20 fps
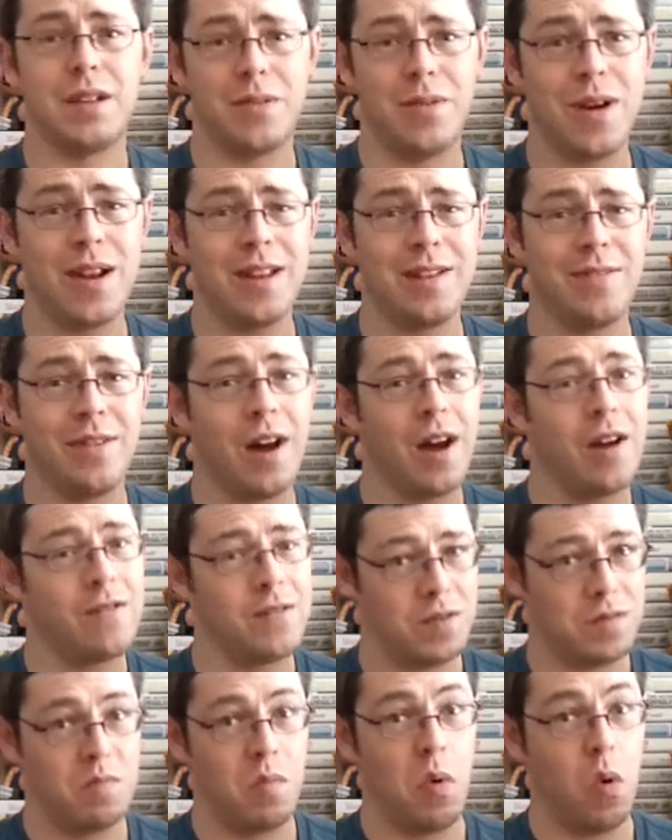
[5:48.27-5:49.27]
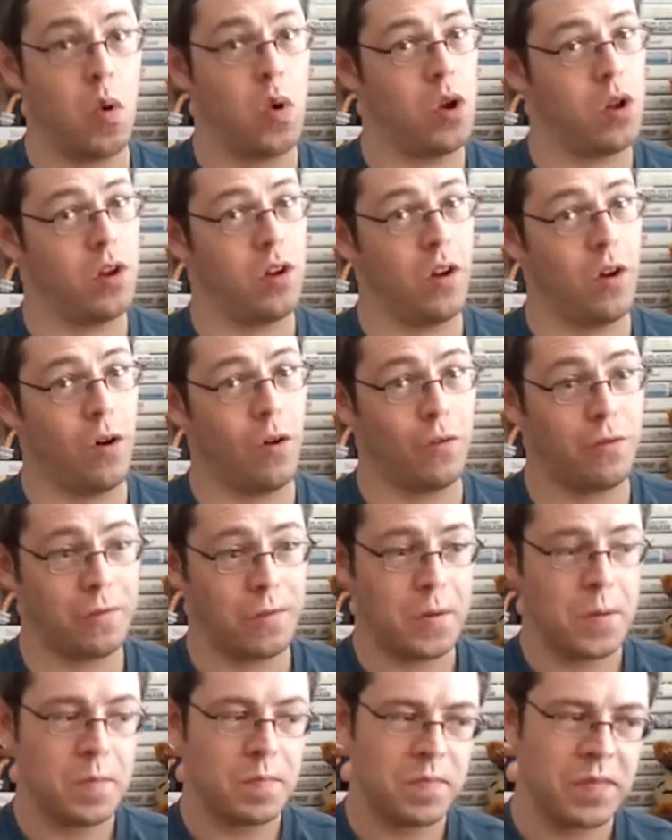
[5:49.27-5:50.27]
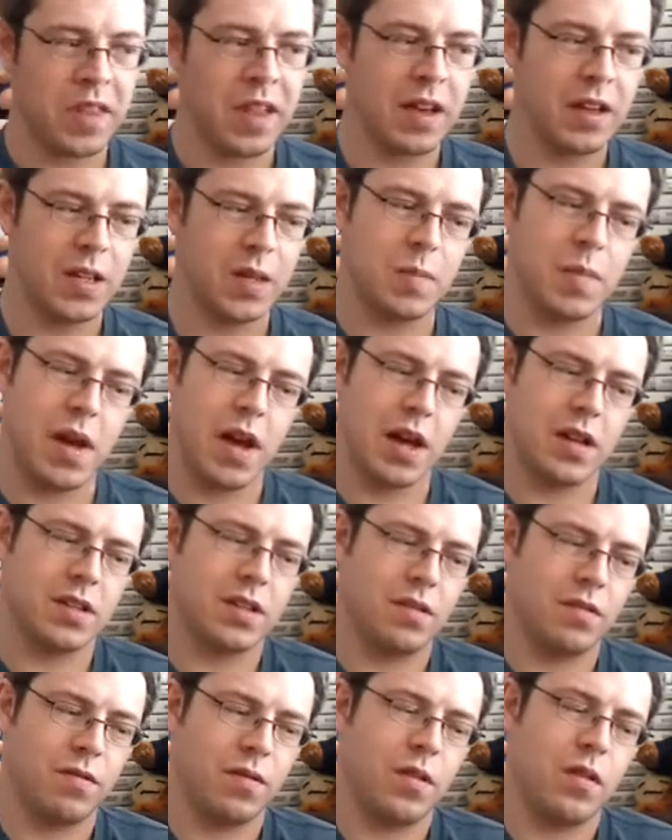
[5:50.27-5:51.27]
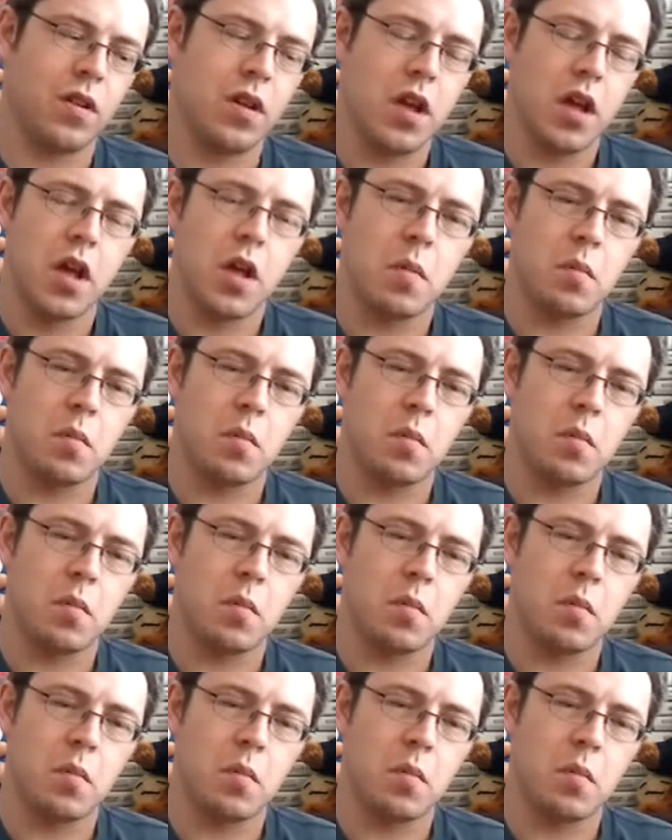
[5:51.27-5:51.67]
25 is more than enough to be asking for.